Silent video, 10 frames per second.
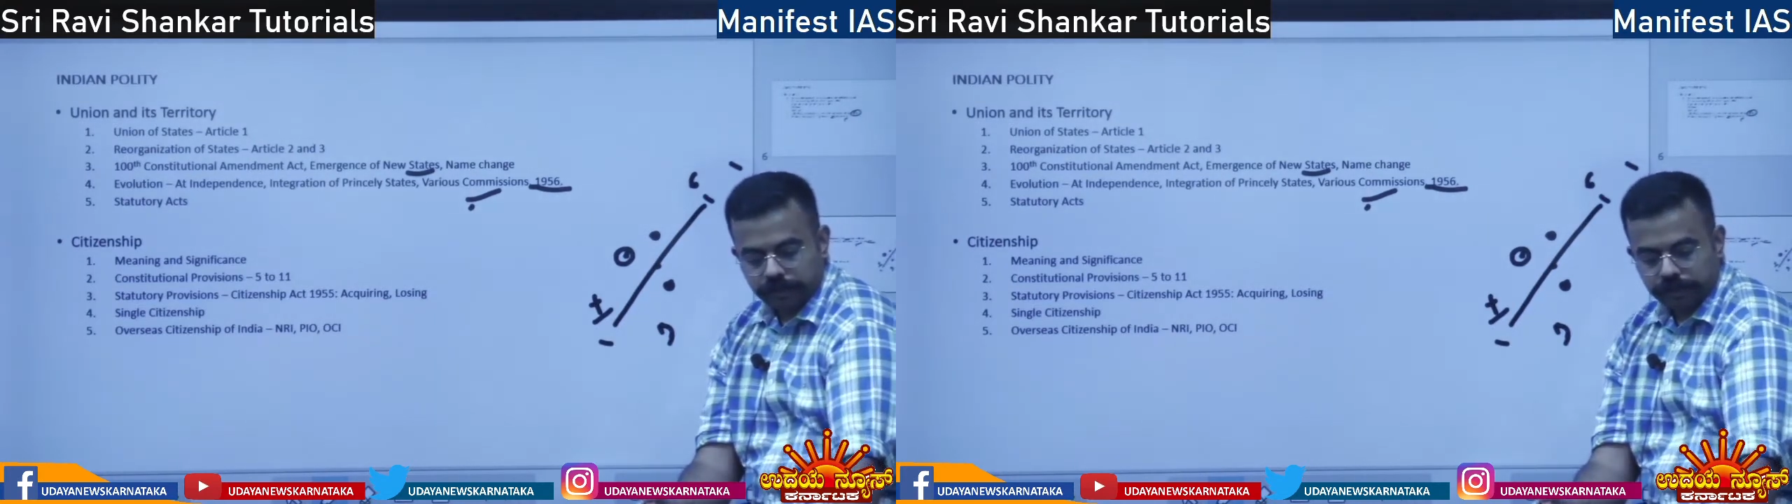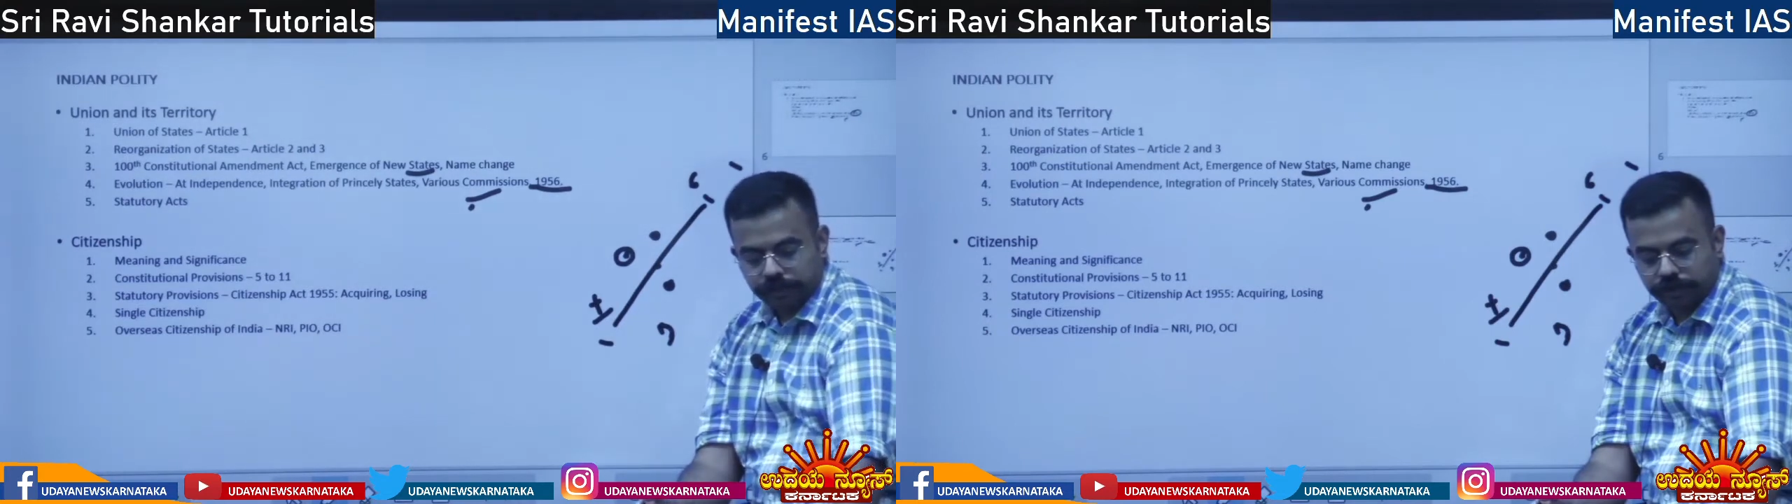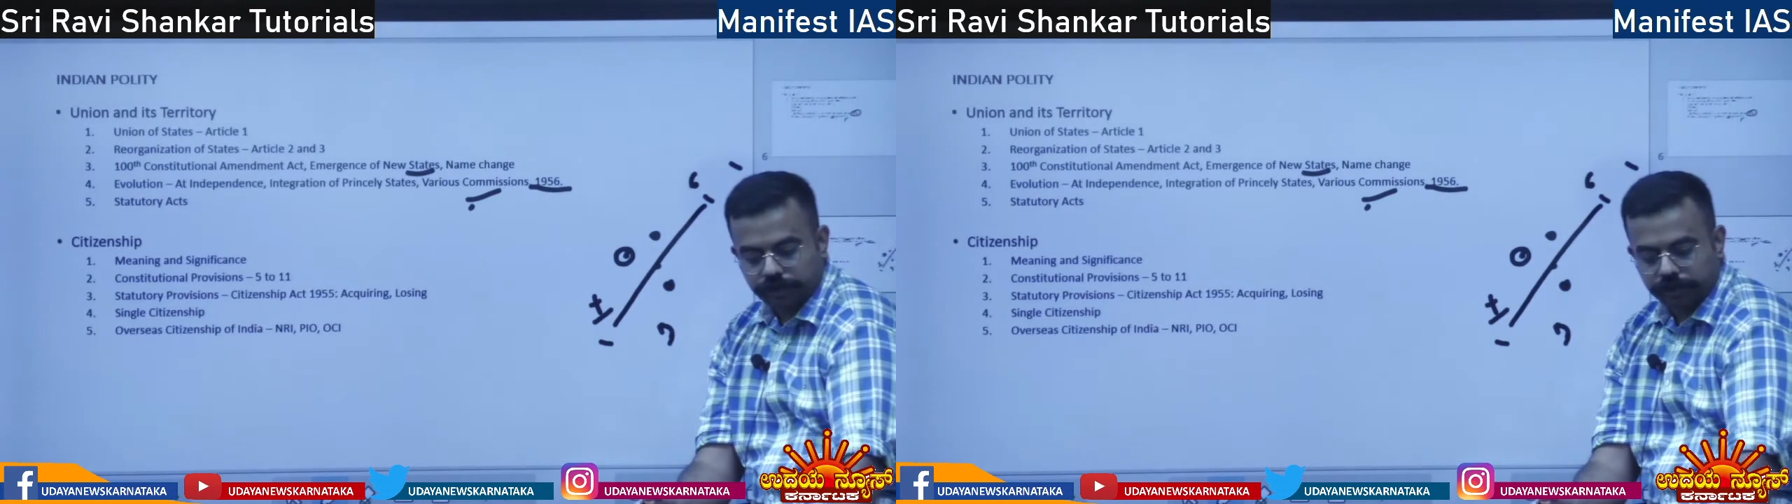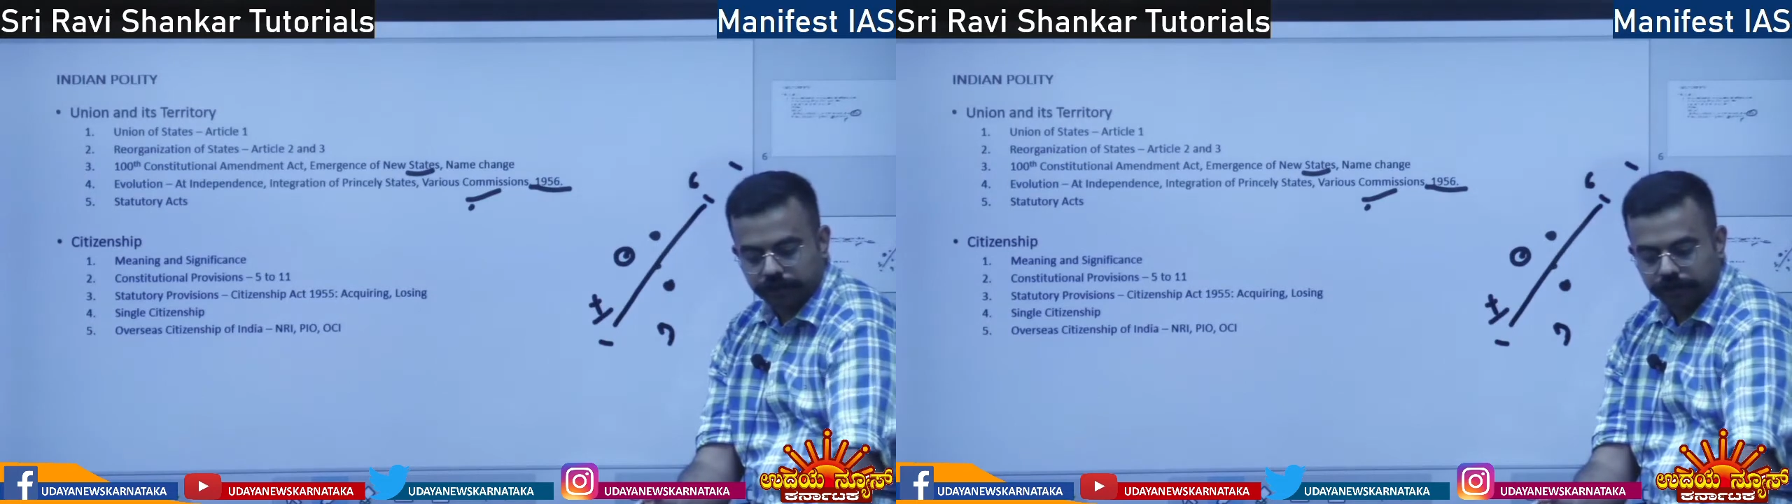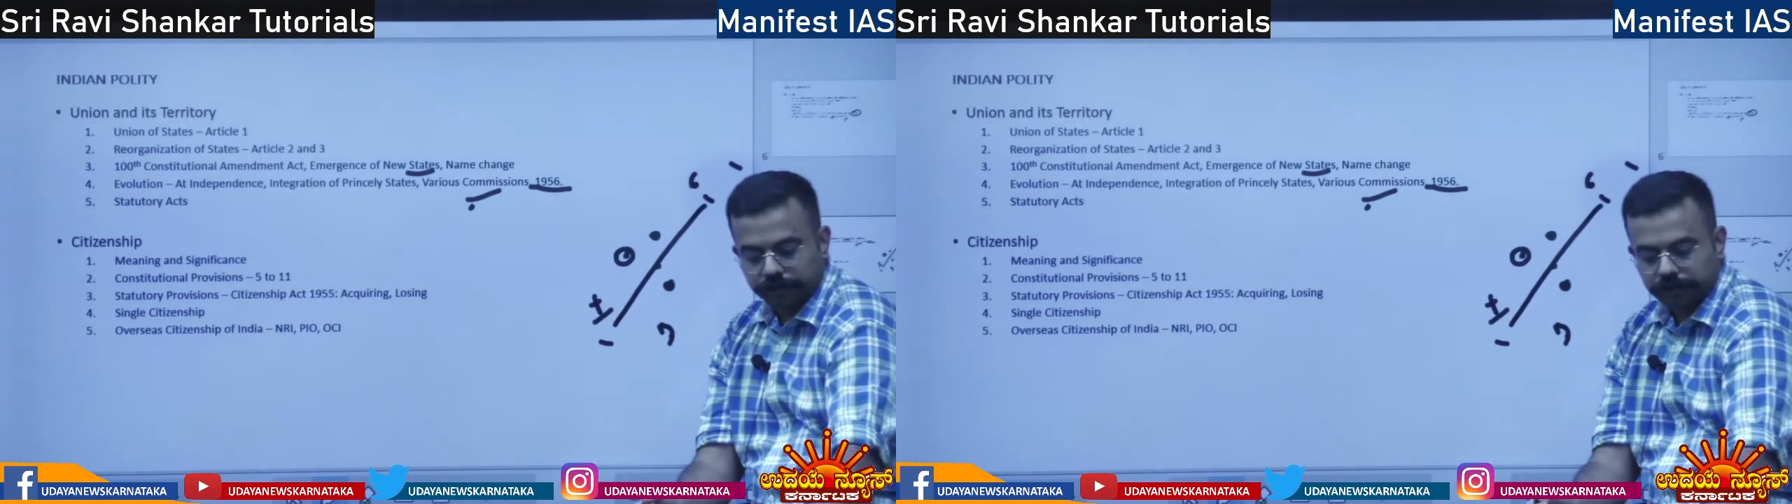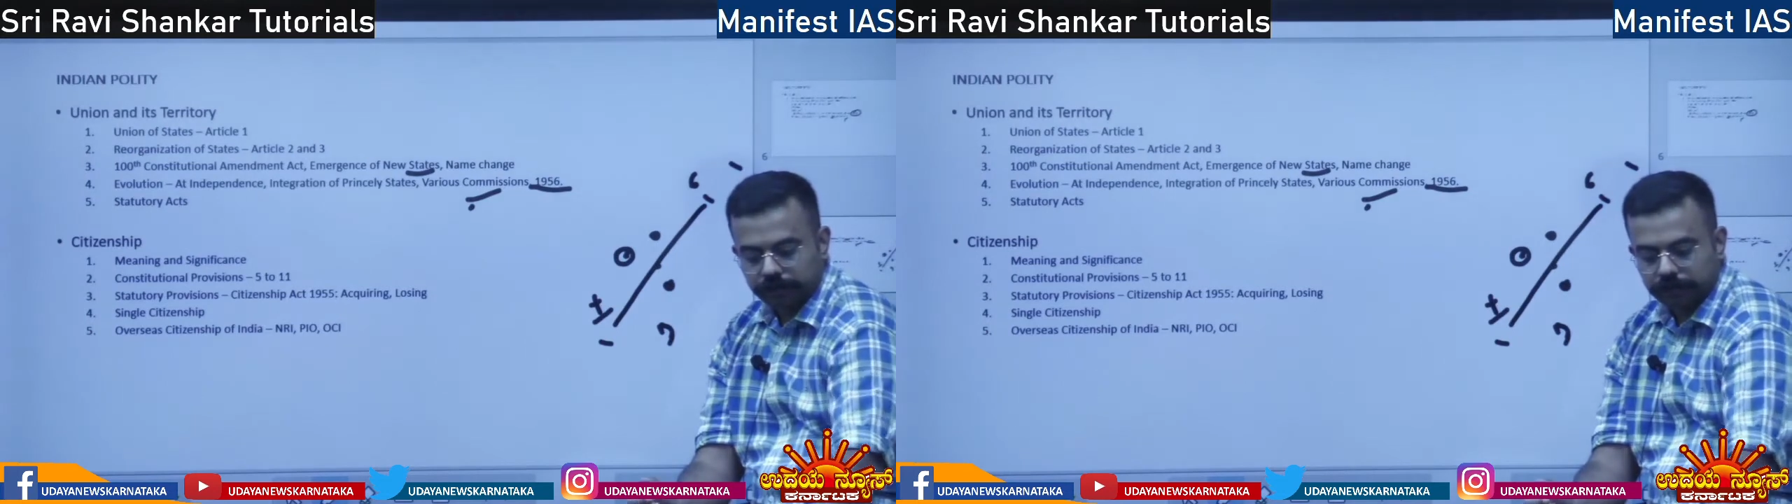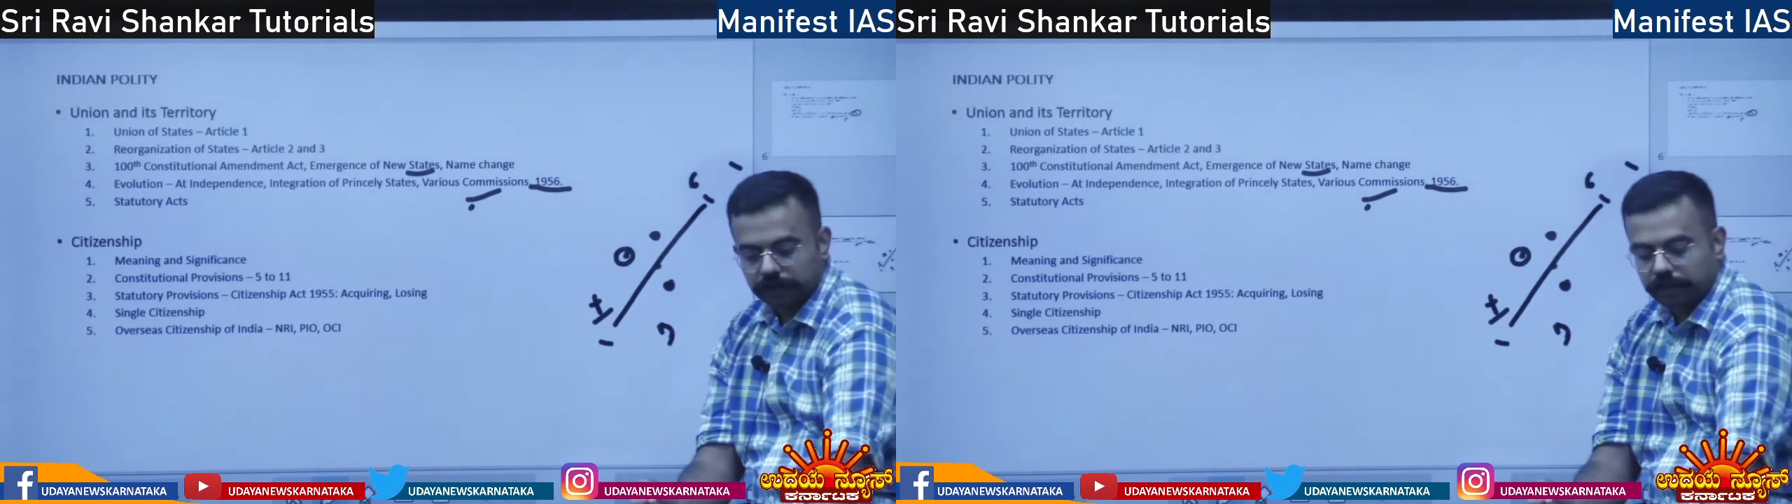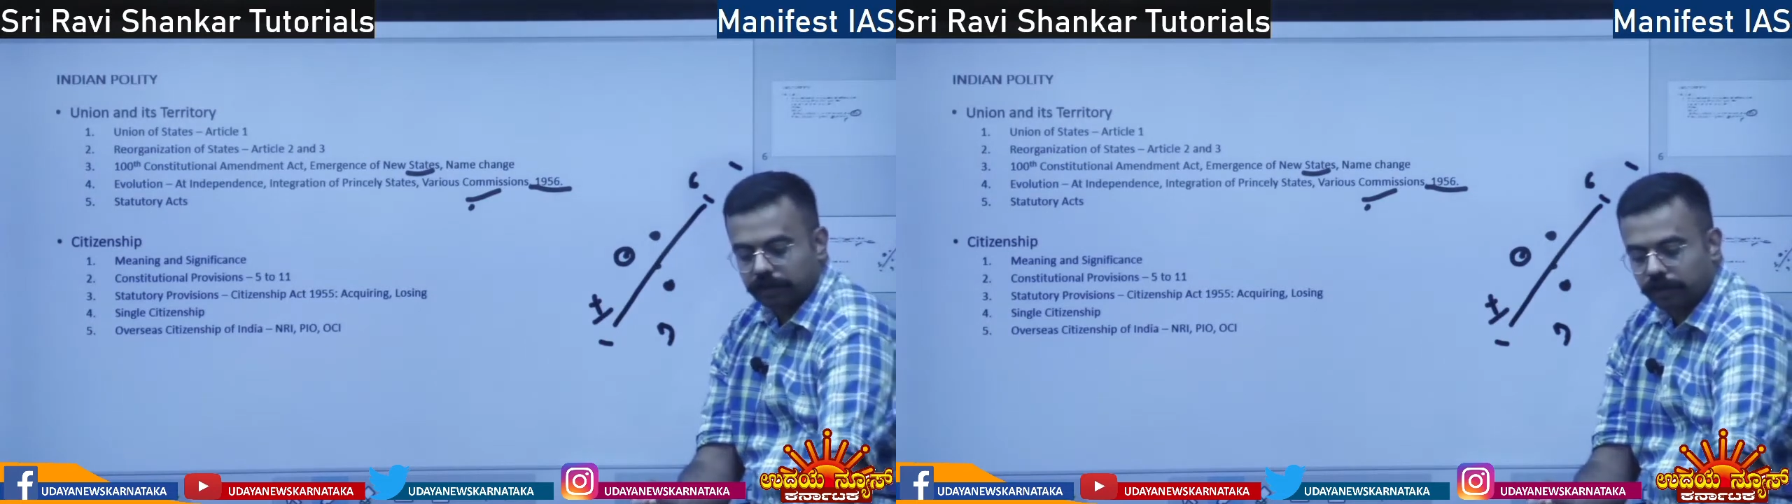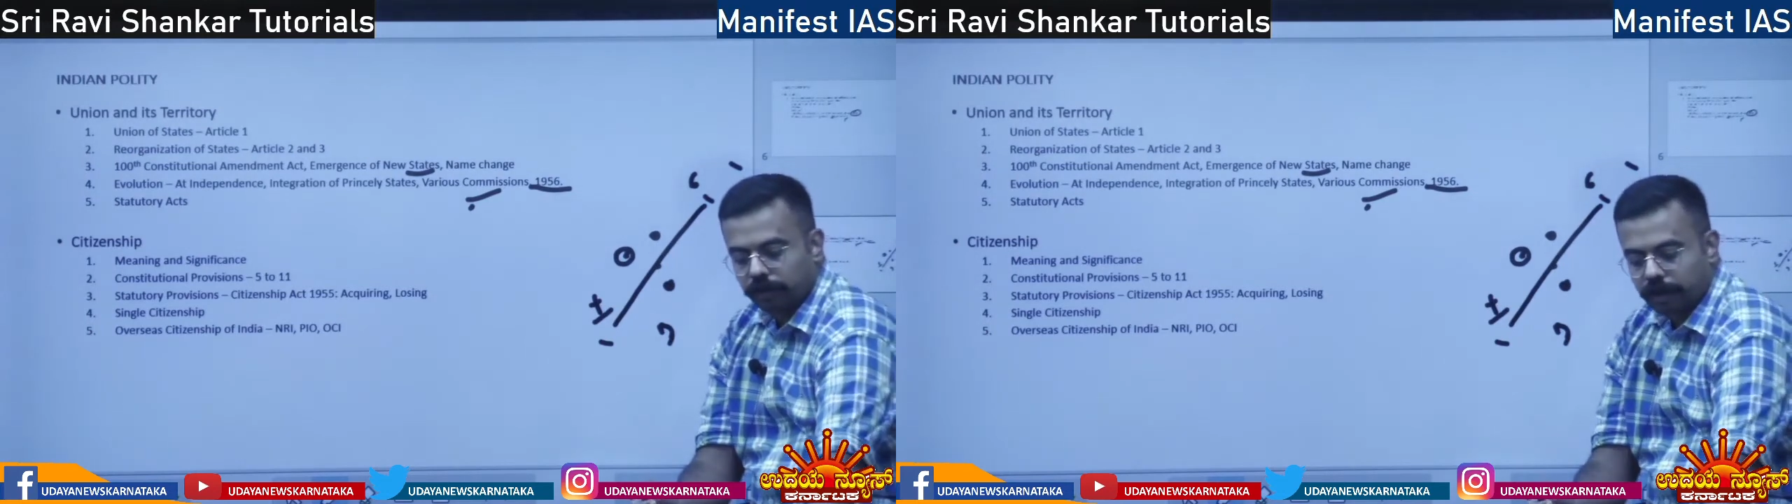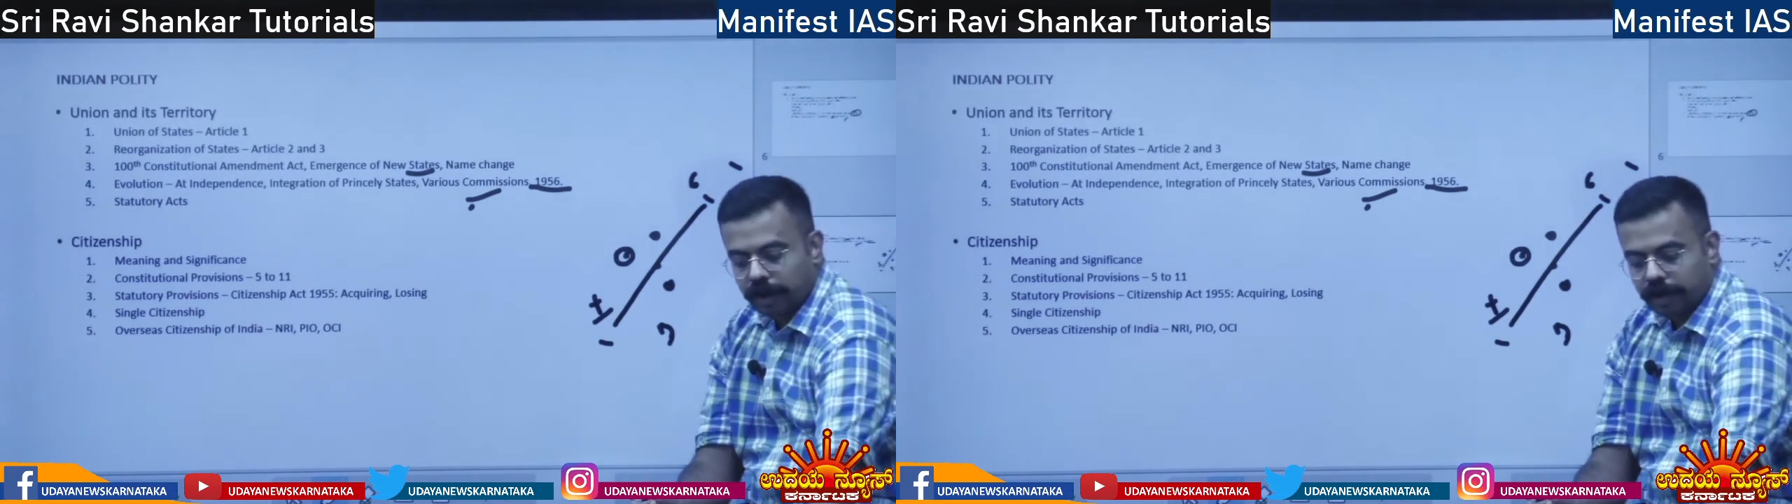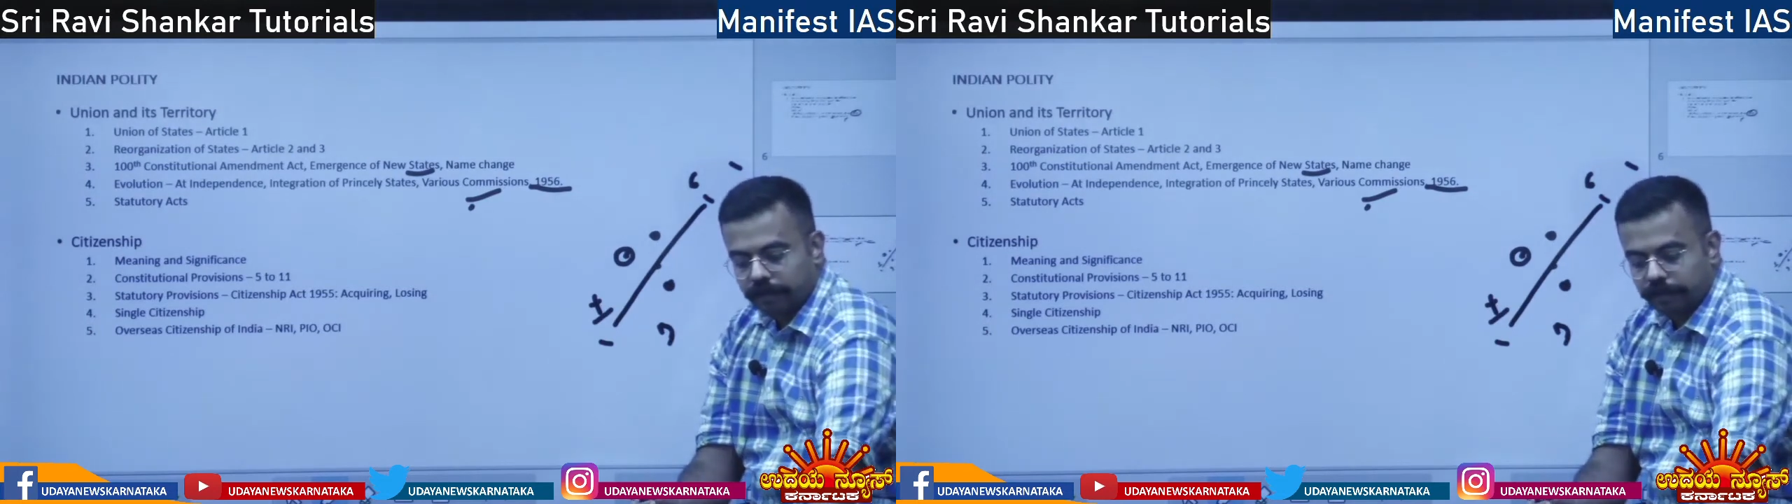So, Goa